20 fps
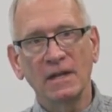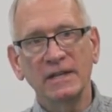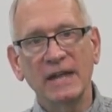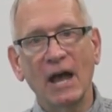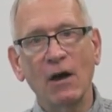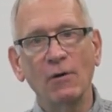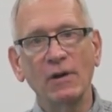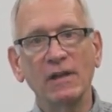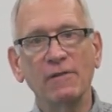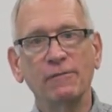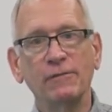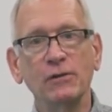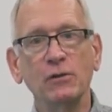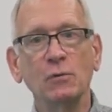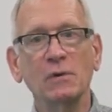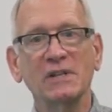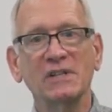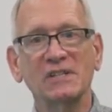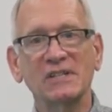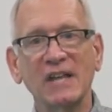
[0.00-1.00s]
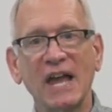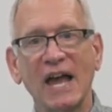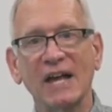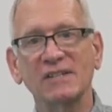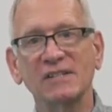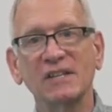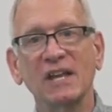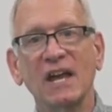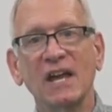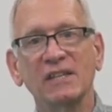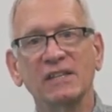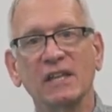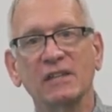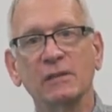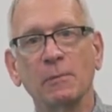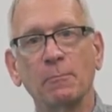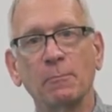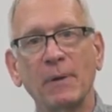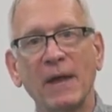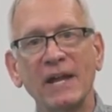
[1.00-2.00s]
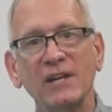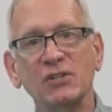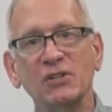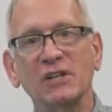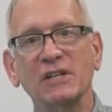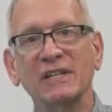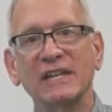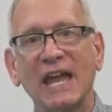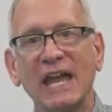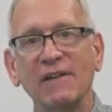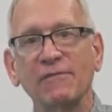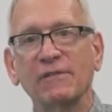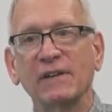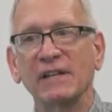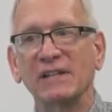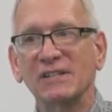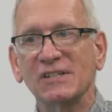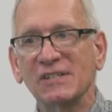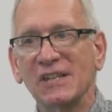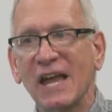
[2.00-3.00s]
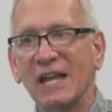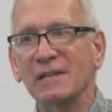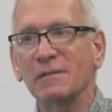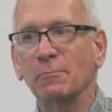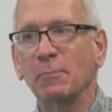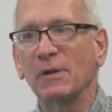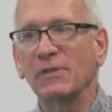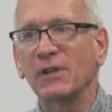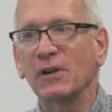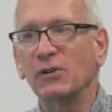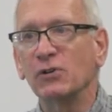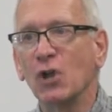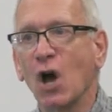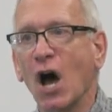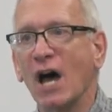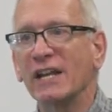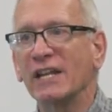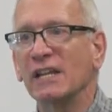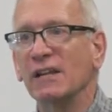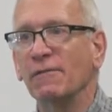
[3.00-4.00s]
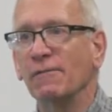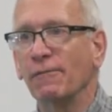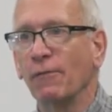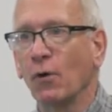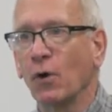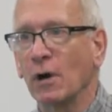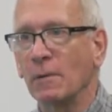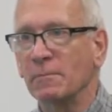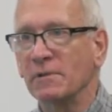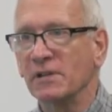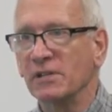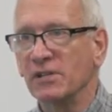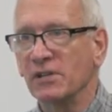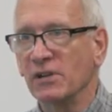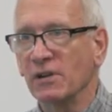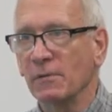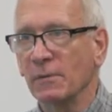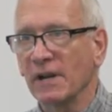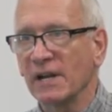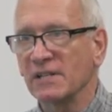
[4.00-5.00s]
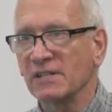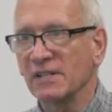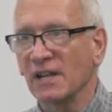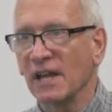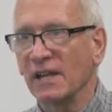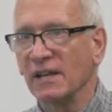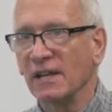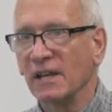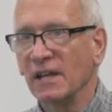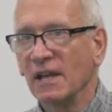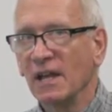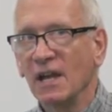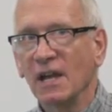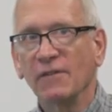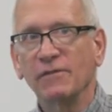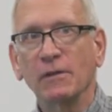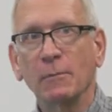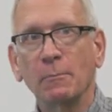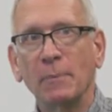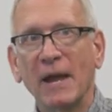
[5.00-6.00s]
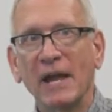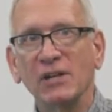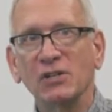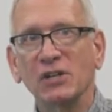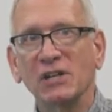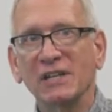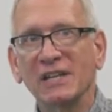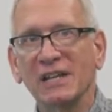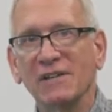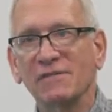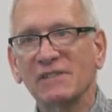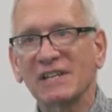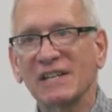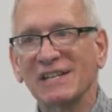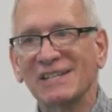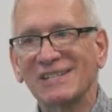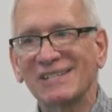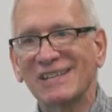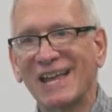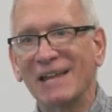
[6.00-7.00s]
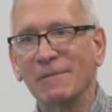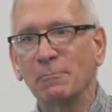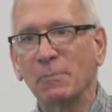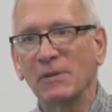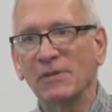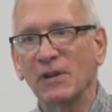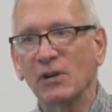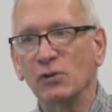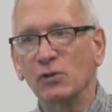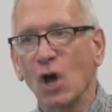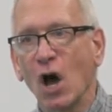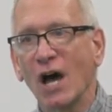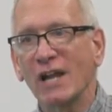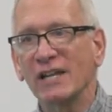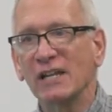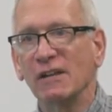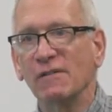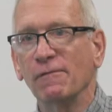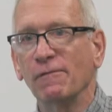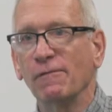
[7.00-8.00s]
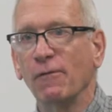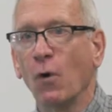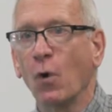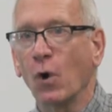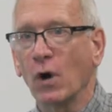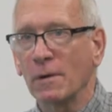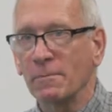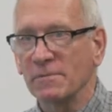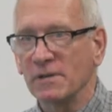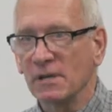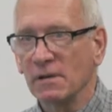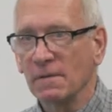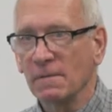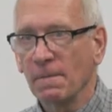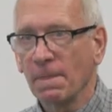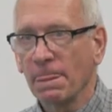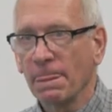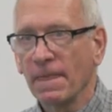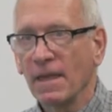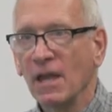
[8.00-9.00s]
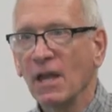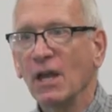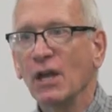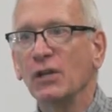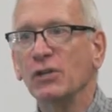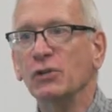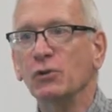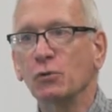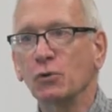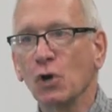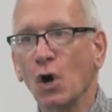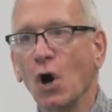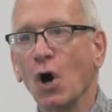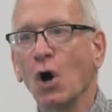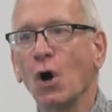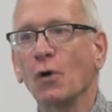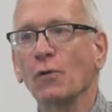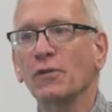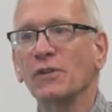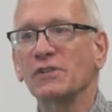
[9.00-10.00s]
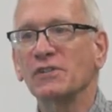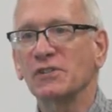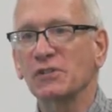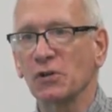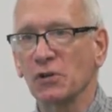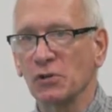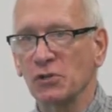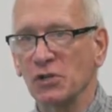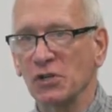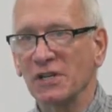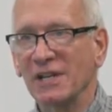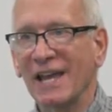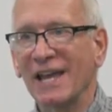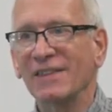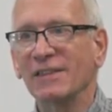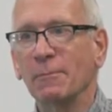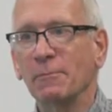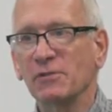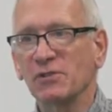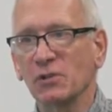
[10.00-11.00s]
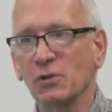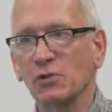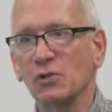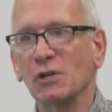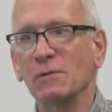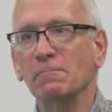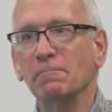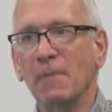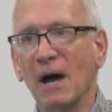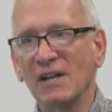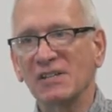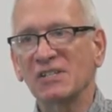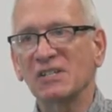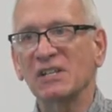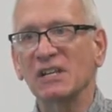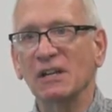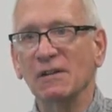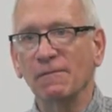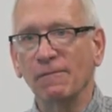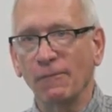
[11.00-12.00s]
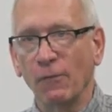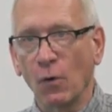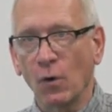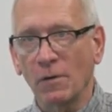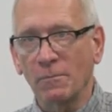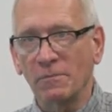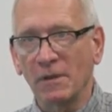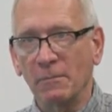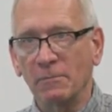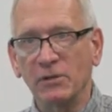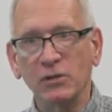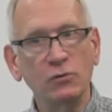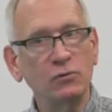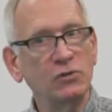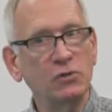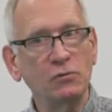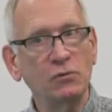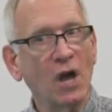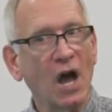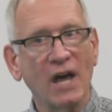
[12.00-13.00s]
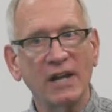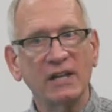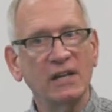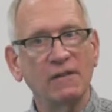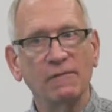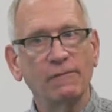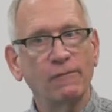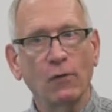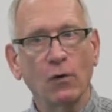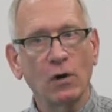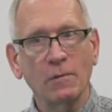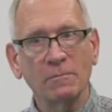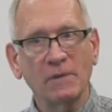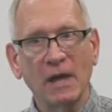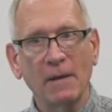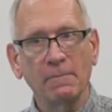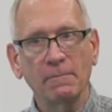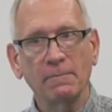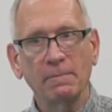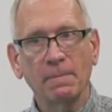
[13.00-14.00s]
Now, if you assess that the patient gave consent, but they're not informed. Do you hear what I said? If the patient gives consent, but they're not informed, you call the surgeon, and the surgeon must inform them. You do not inform them.